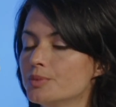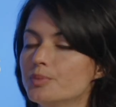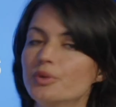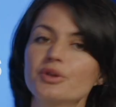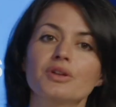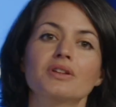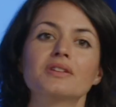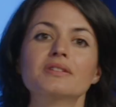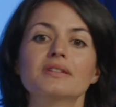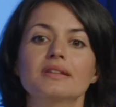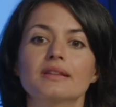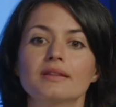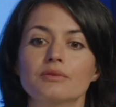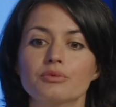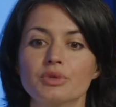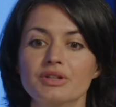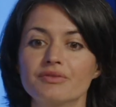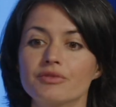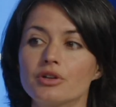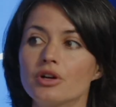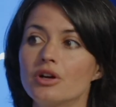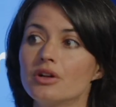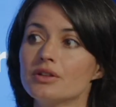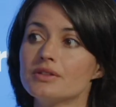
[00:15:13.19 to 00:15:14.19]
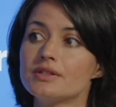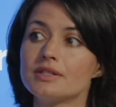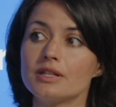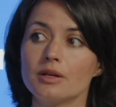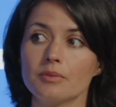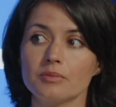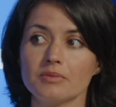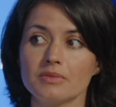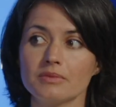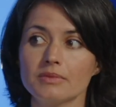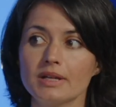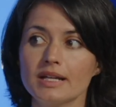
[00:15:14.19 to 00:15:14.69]
but we've got
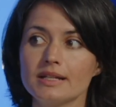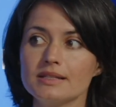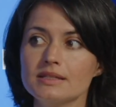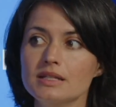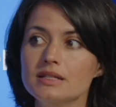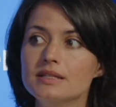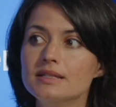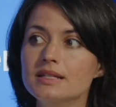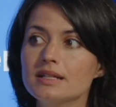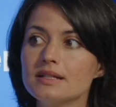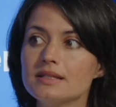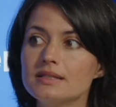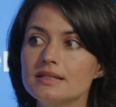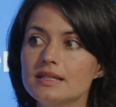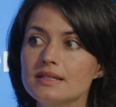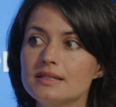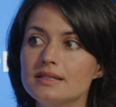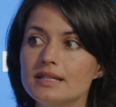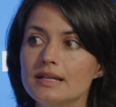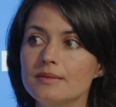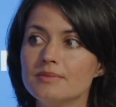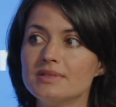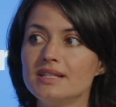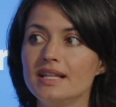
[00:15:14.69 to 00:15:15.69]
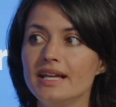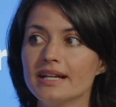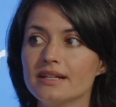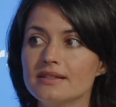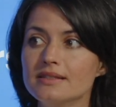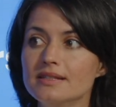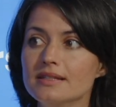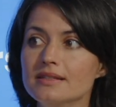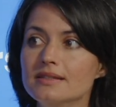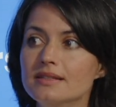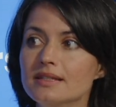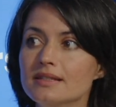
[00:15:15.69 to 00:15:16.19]
some existing systems,
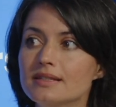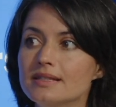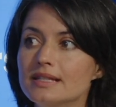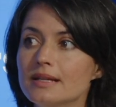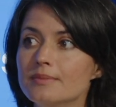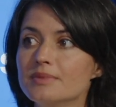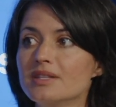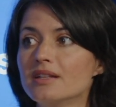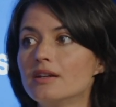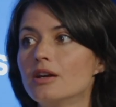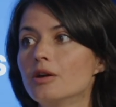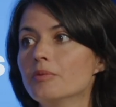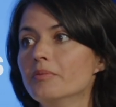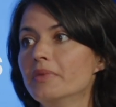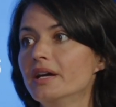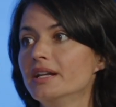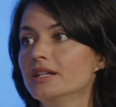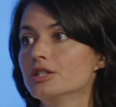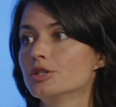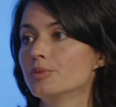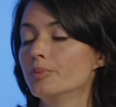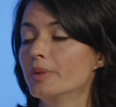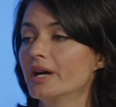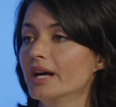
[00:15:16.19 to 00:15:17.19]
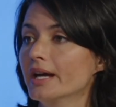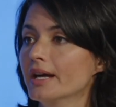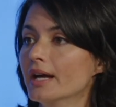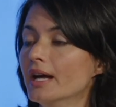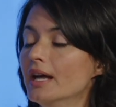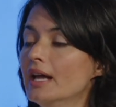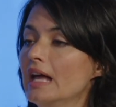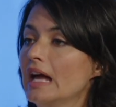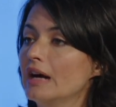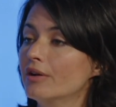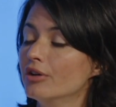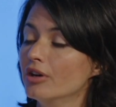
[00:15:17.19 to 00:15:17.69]
legacy systems that are managed by
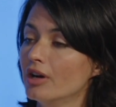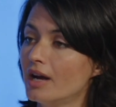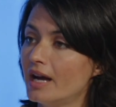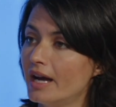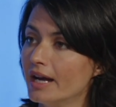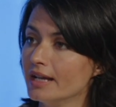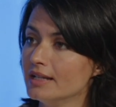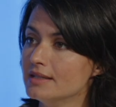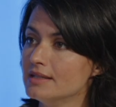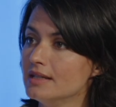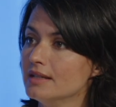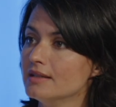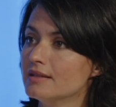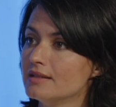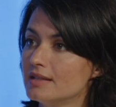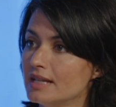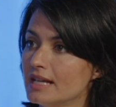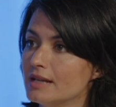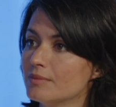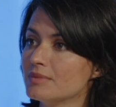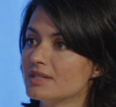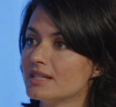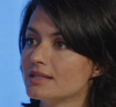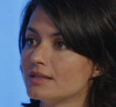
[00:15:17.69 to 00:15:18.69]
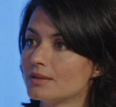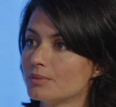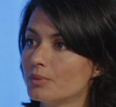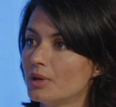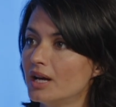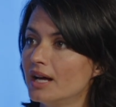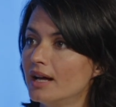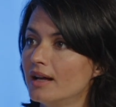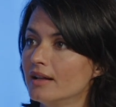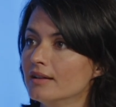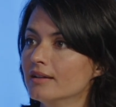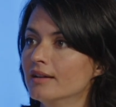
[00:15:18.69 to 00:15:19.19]
our IT teams as
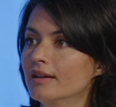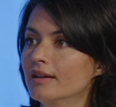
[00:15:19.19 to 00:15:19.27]
well.